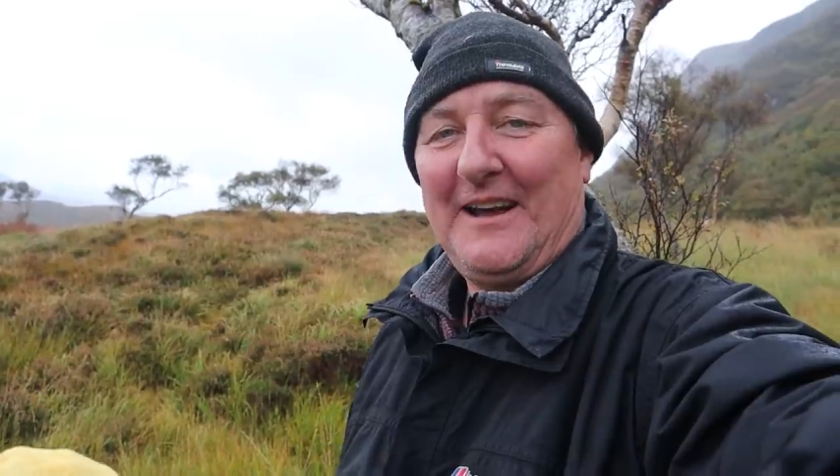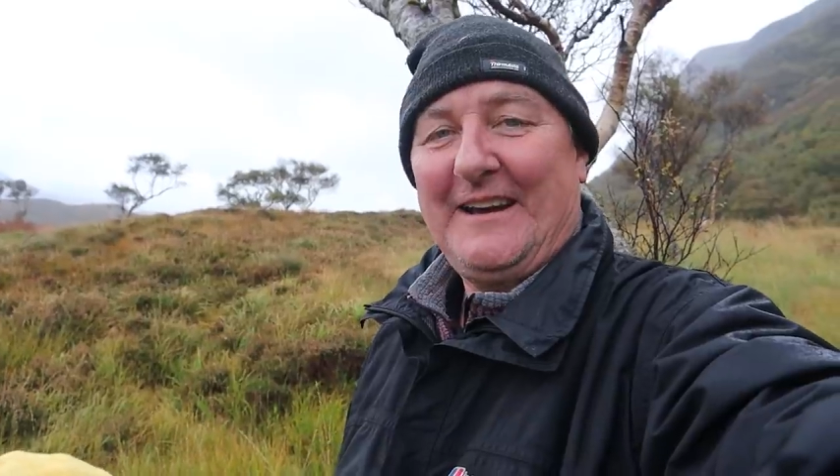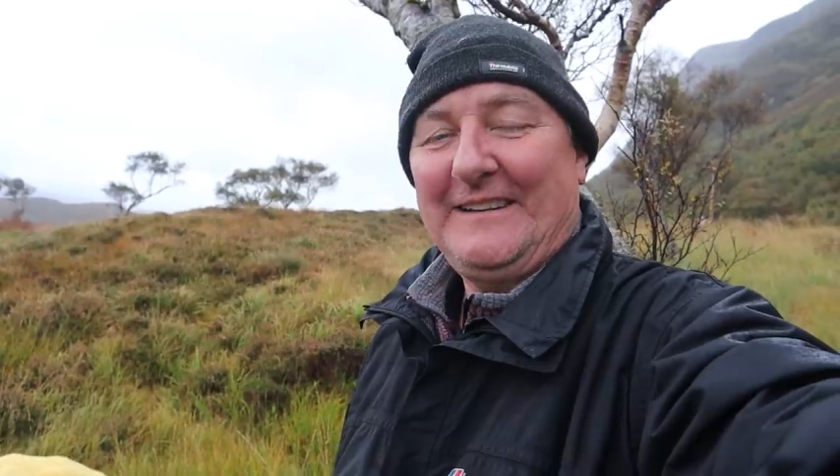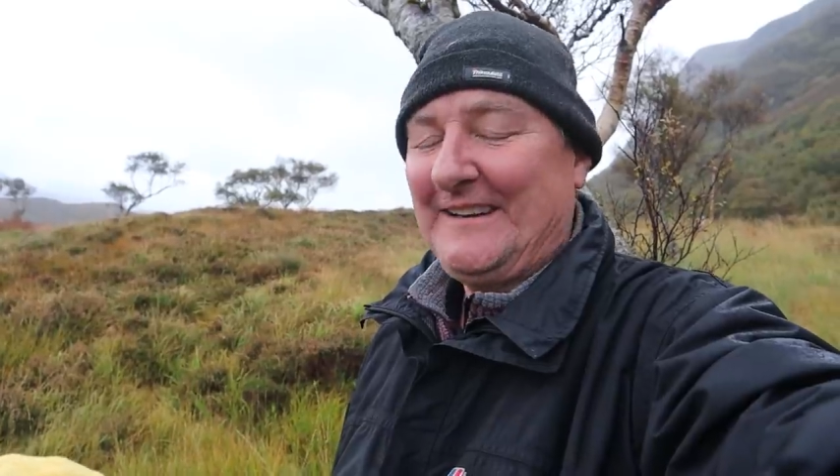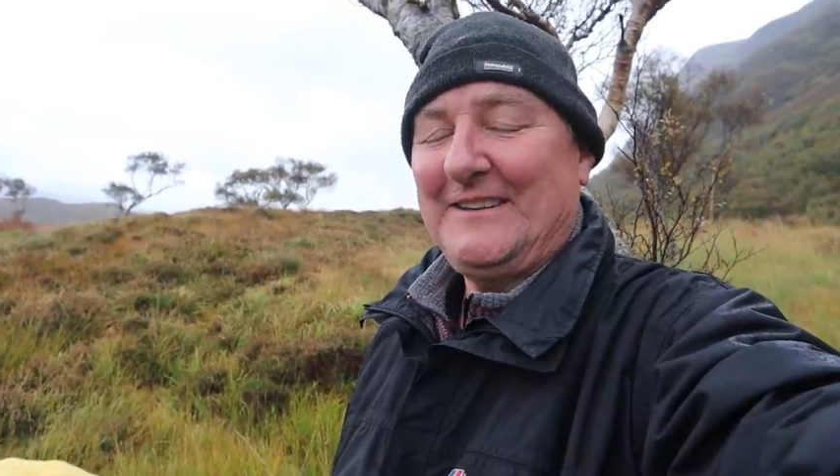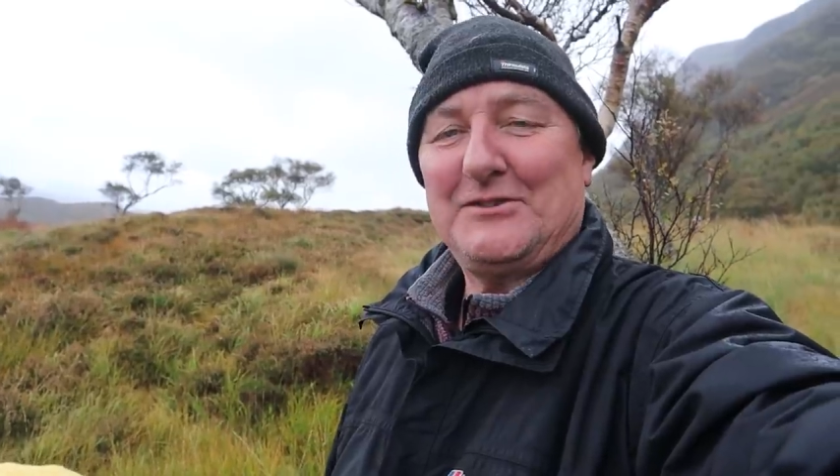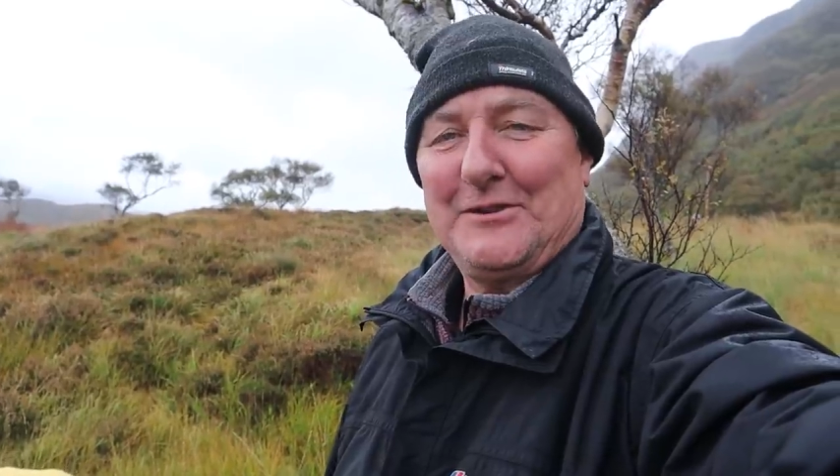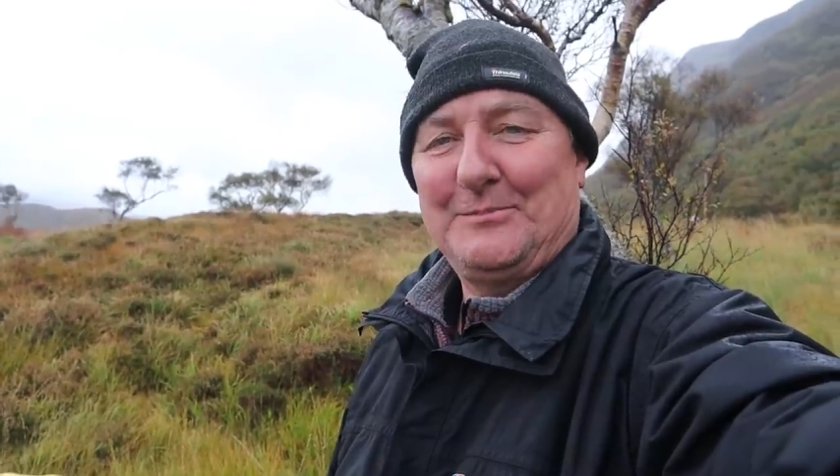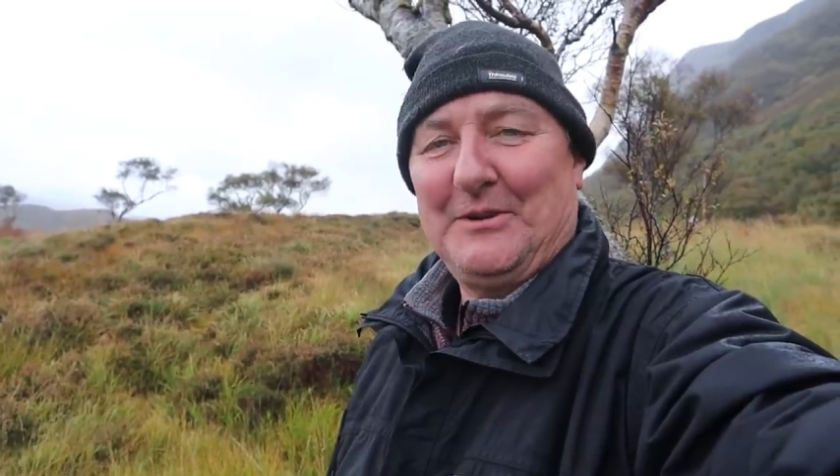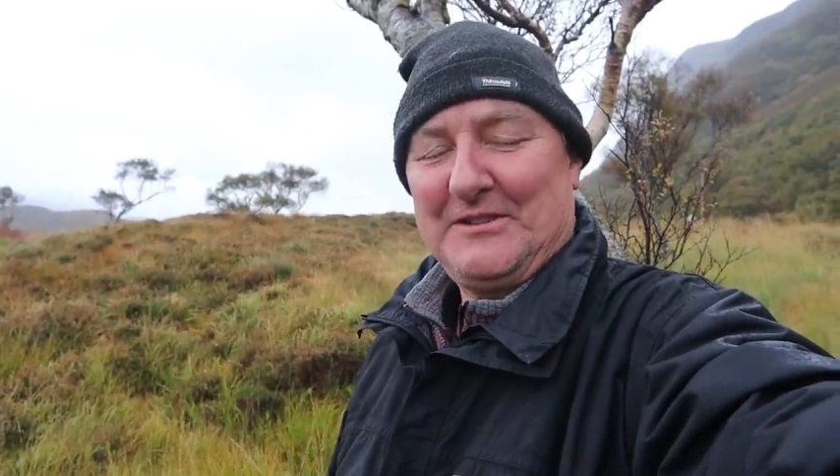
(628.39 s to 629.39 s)
and it didn't
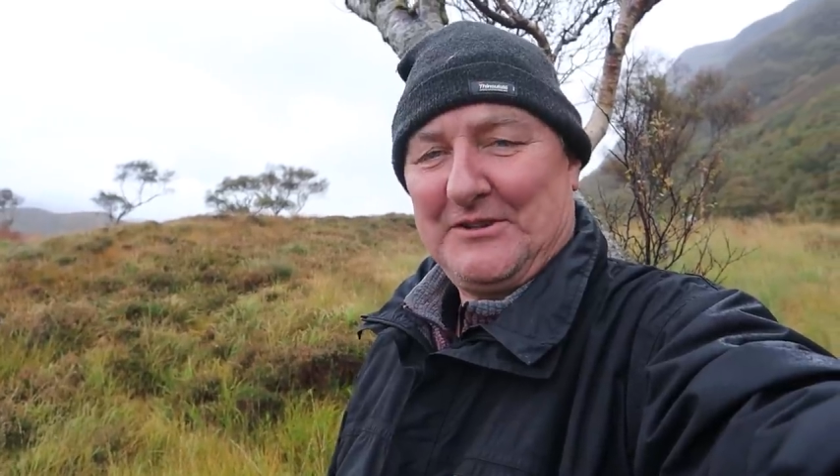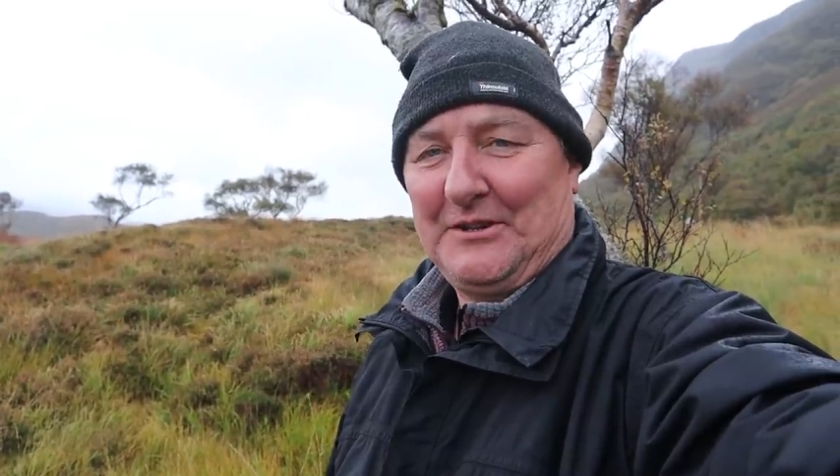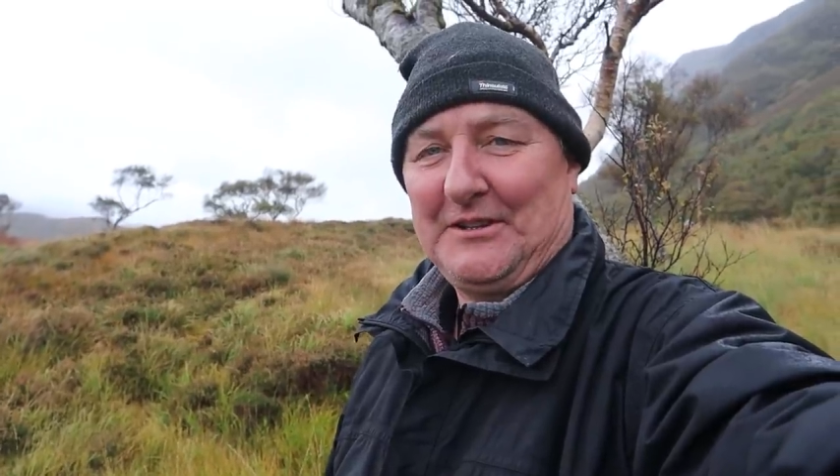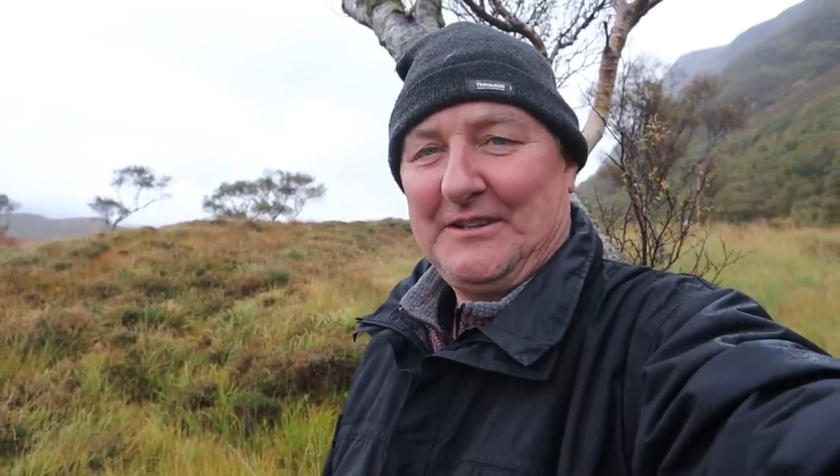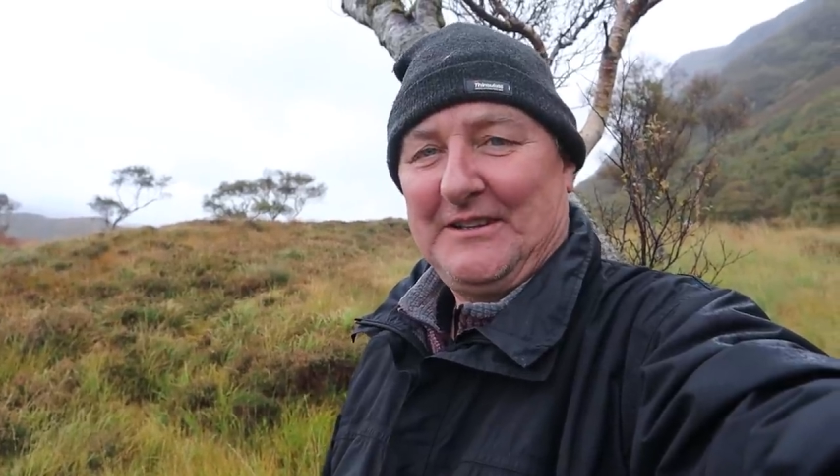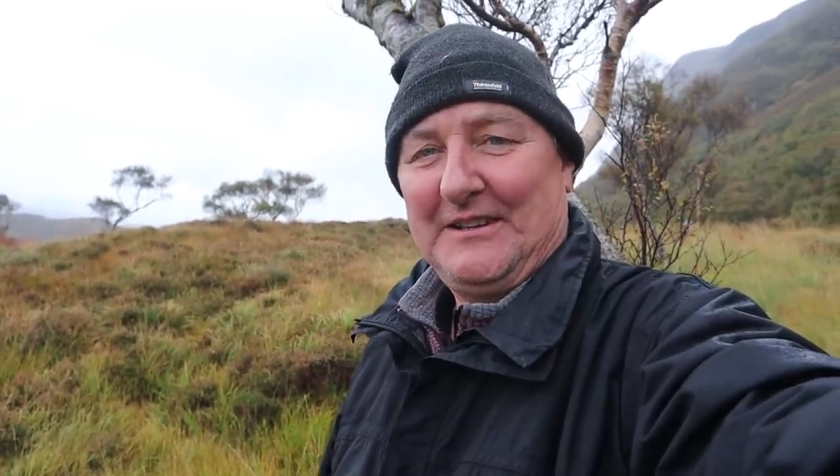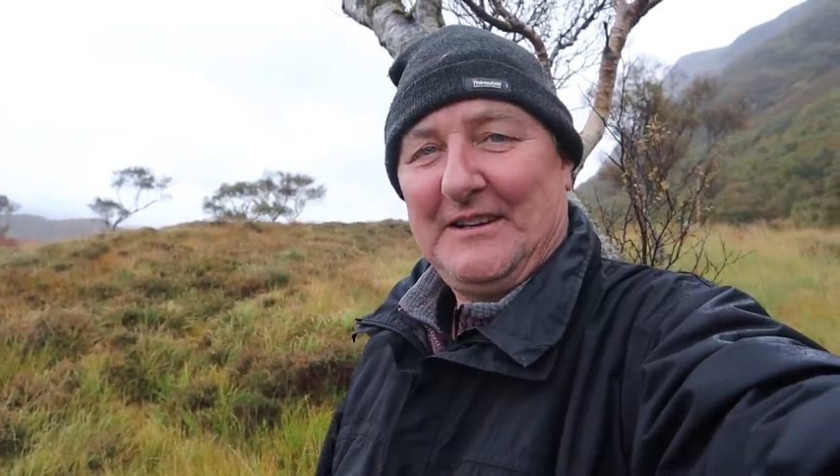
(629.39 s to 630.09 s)
jump at all.